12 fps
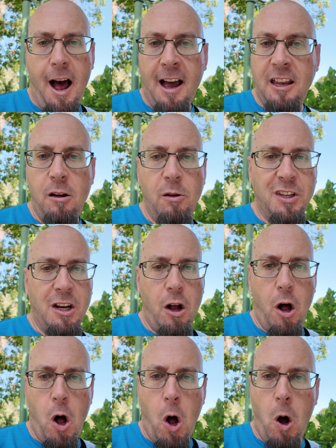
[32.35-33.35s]
I use it
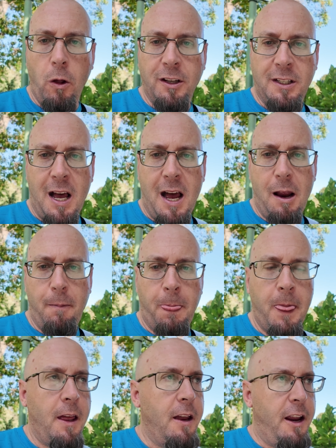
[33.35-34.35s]
all the time
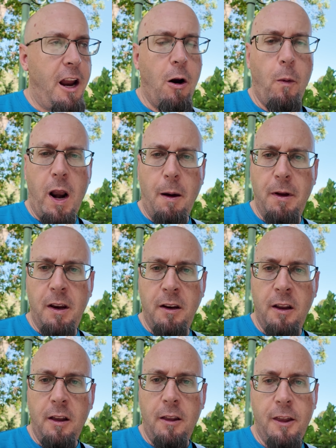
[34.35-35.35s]
here when I'm
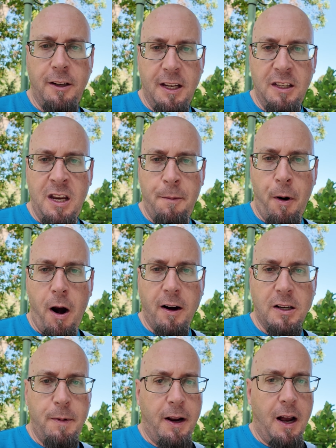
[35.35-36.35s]
in the Disney
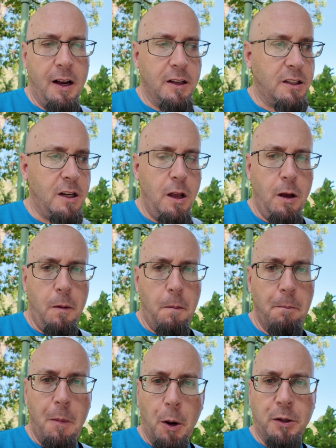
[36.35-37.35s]
parks because
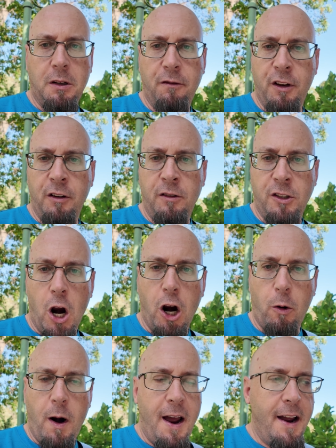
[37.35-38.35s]
most of the
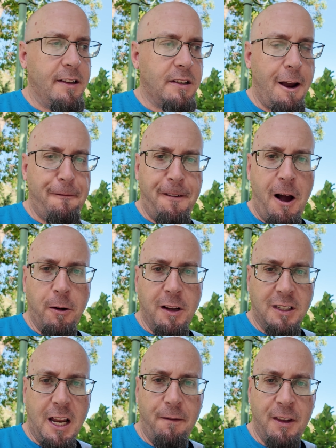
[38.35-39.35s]
dark rides I've found
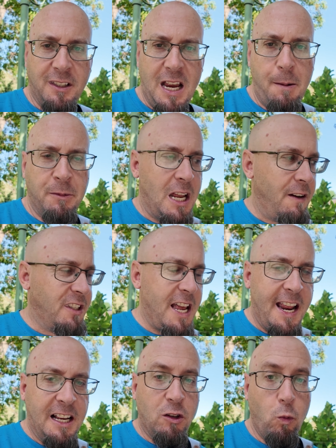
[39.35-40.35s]
to set up the same set of
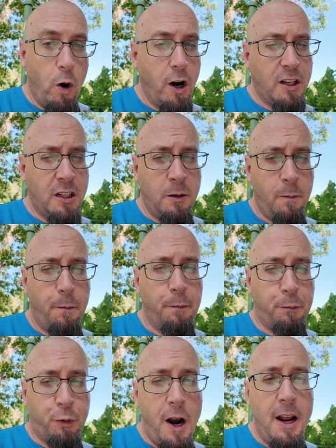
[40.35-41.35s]
settings works
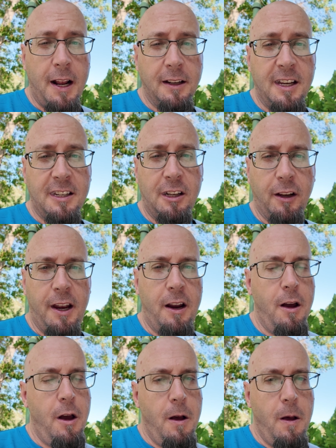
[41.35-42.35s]
pretty consistently
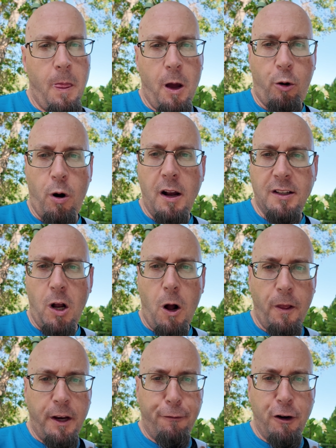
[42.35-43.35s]
across
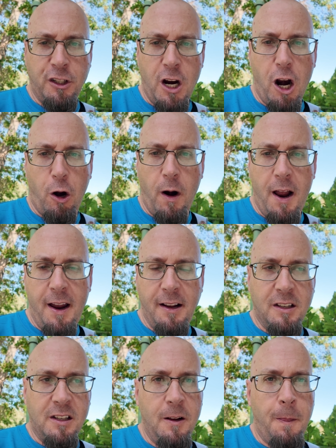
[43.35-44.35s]
all the different dark
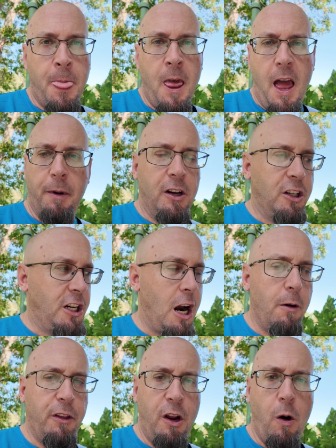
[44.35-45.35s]
rides. I'm going to
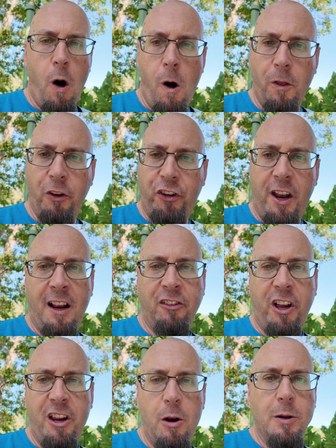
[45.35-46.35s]
share with you all the
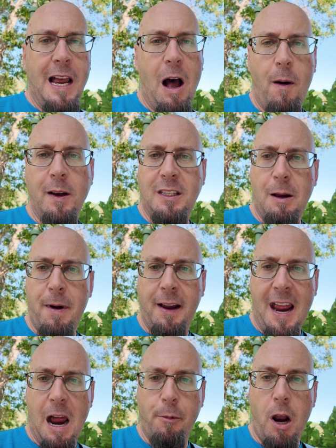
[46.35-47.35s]
settings I use, how I set my
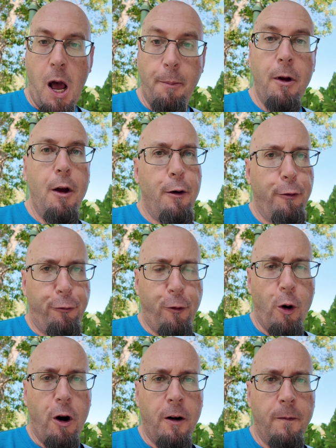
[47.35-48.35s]
camera up
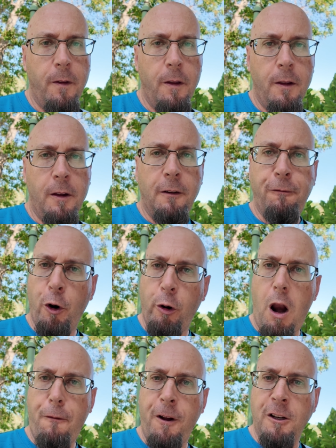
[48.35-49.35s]
for
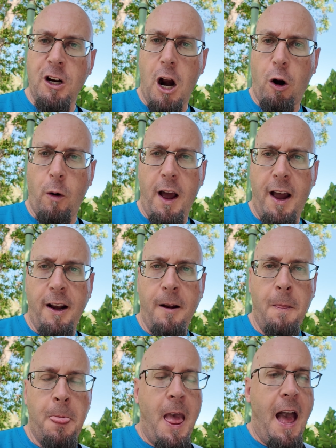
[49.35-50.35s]
photographing a dark ride,
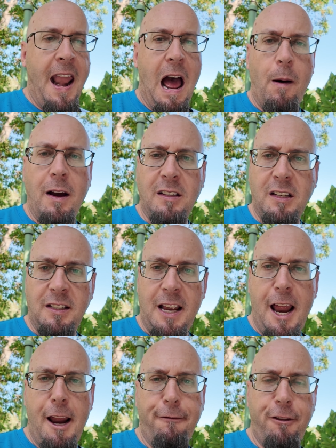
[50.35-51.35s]
and how I
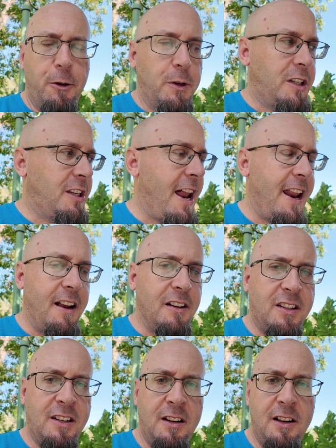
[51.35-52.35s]
save those
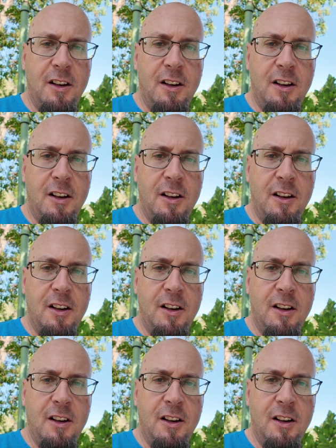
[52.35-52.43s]
settings.